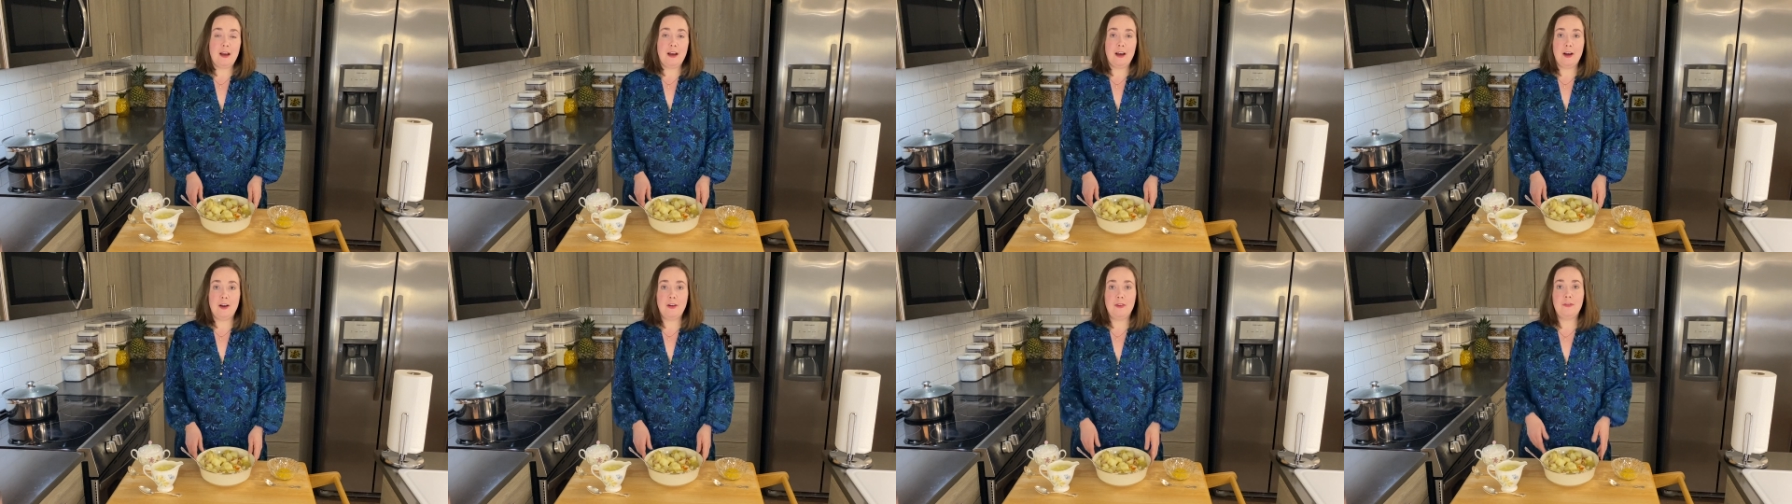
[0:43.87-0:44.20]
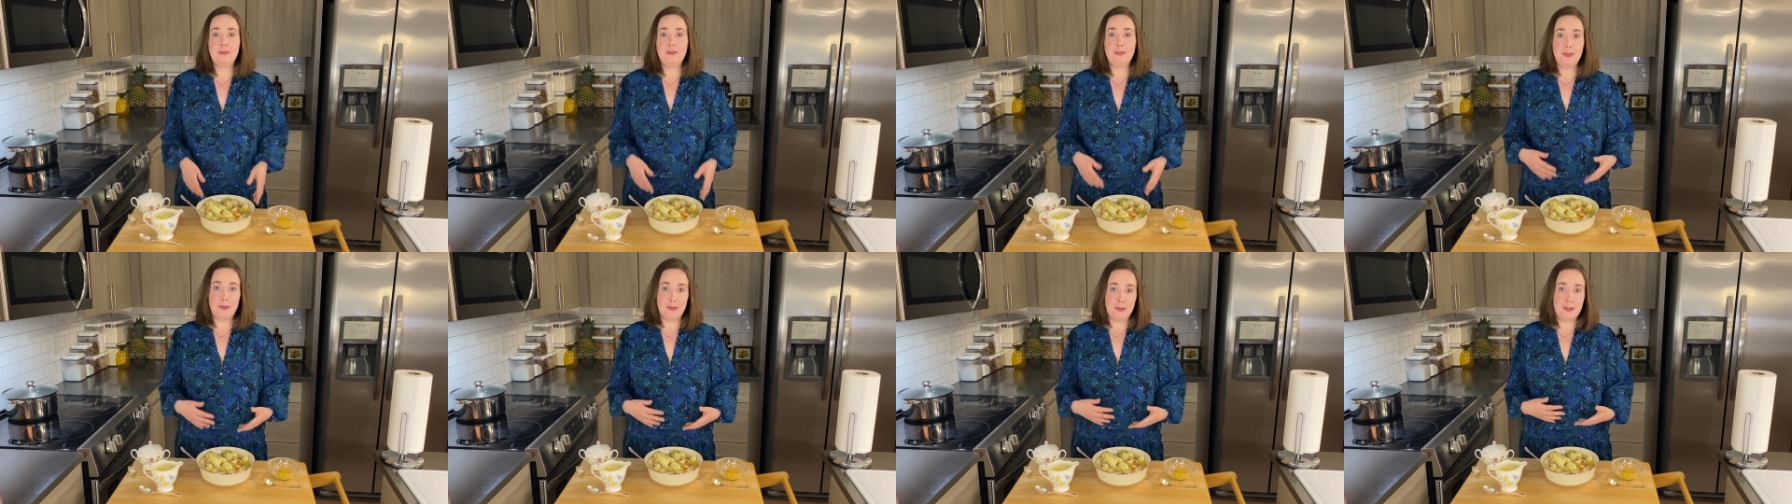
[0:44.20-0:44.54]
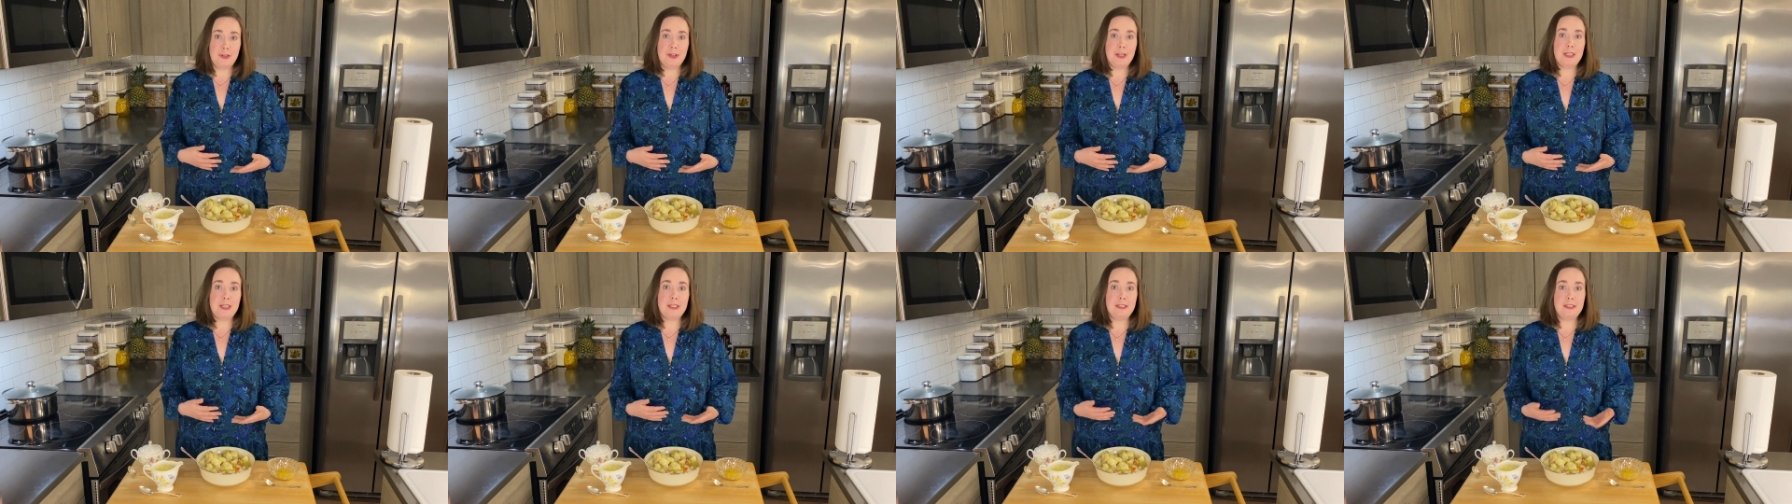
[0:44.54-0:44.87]
of
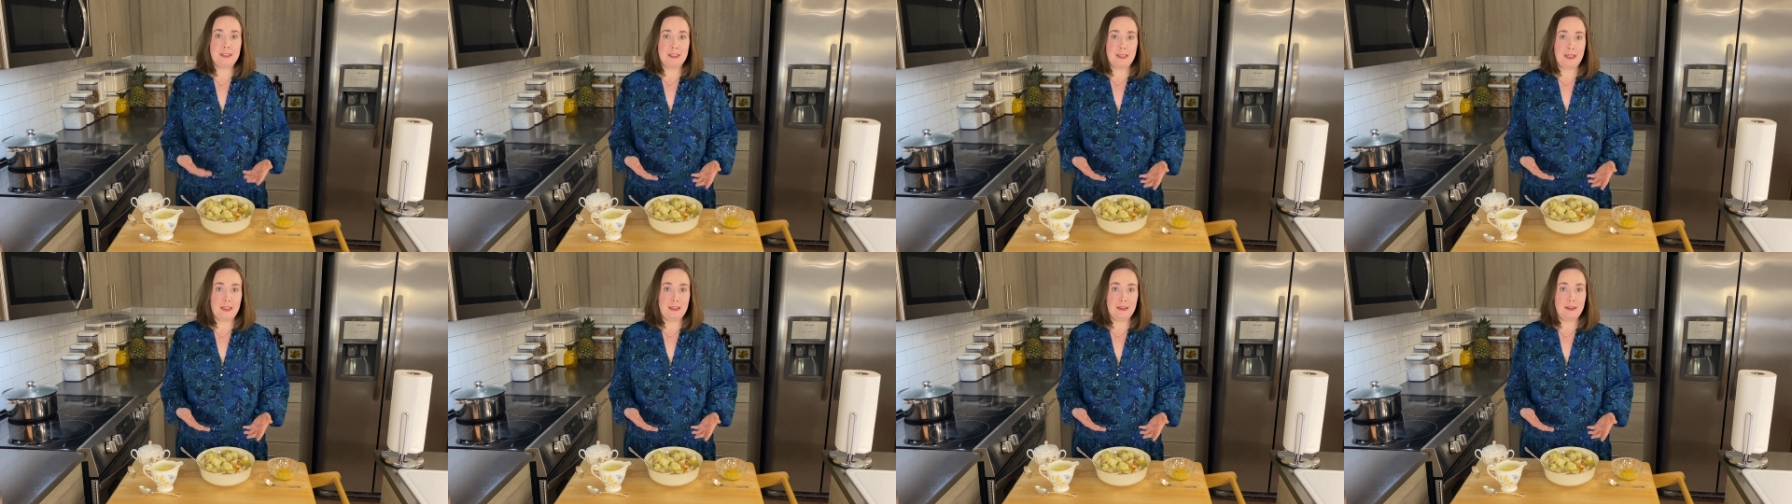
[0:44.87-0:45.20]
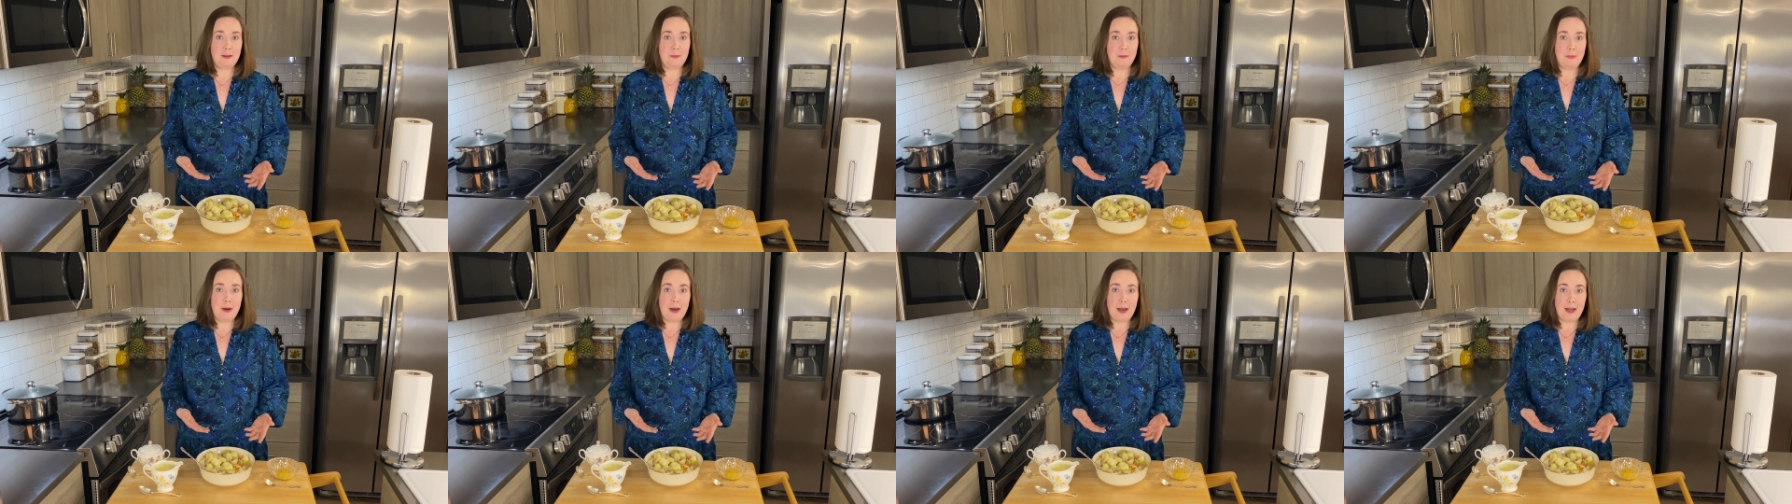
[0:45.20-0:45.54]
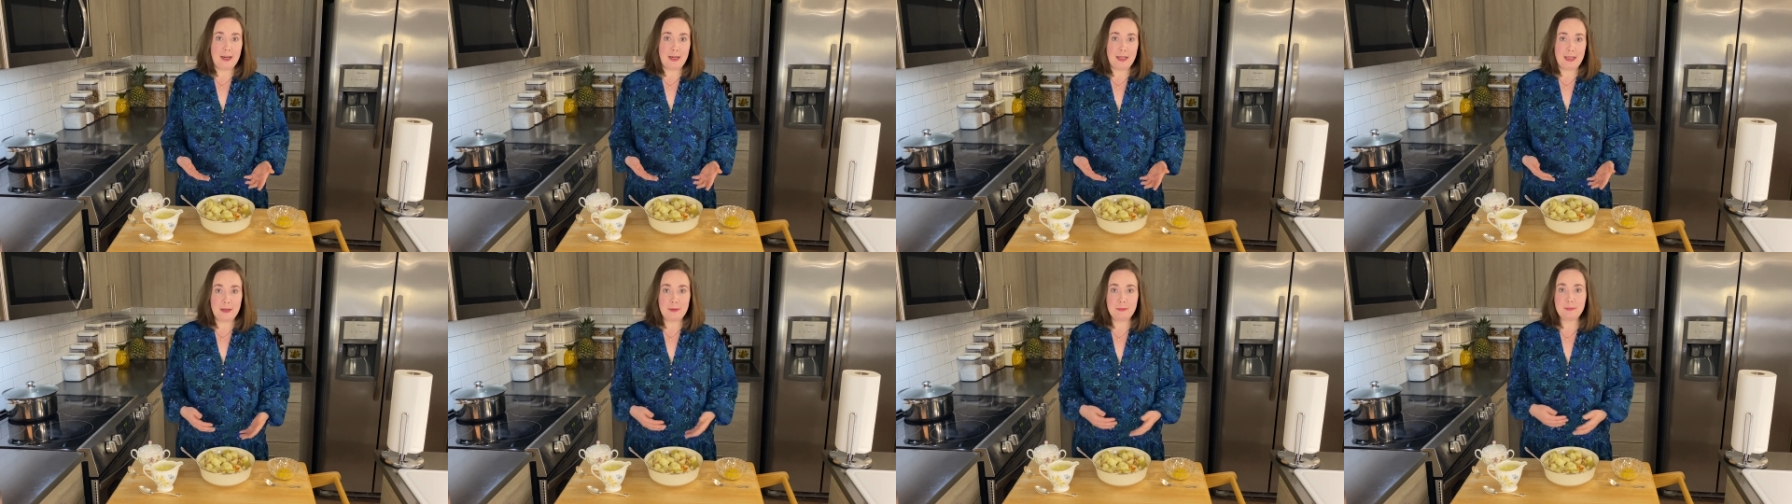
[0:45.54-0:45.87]
nutrients in the
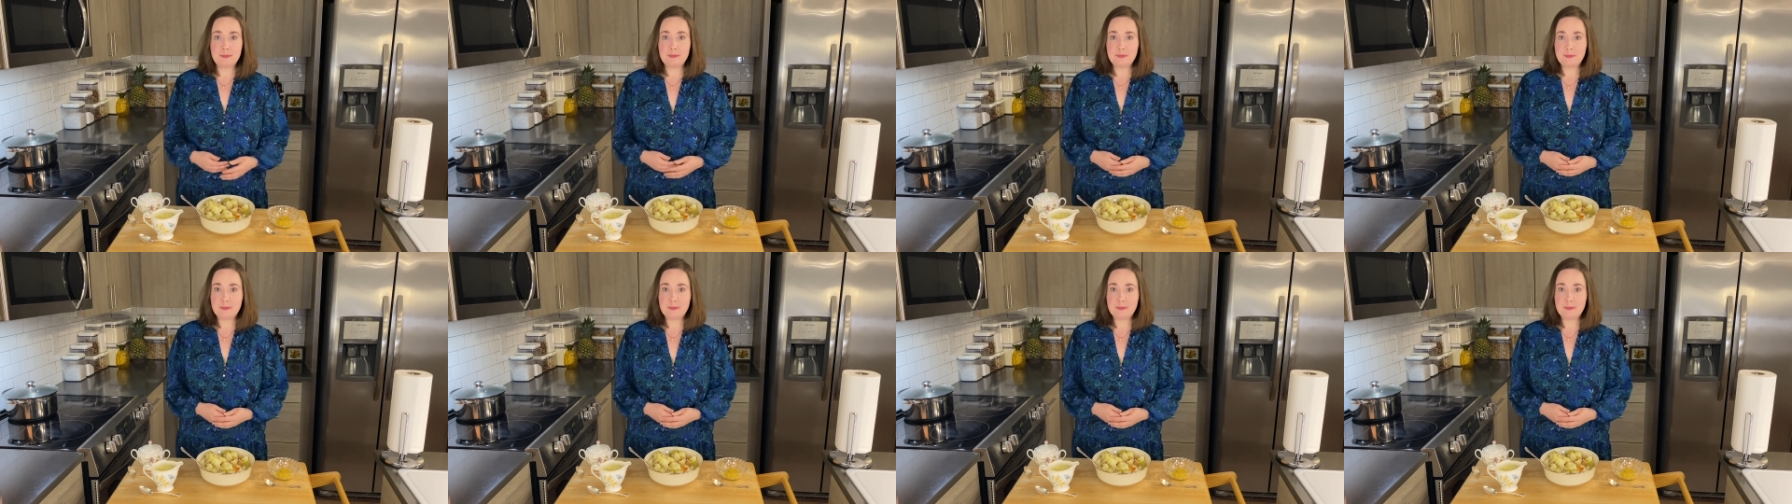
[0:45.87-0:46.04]
body.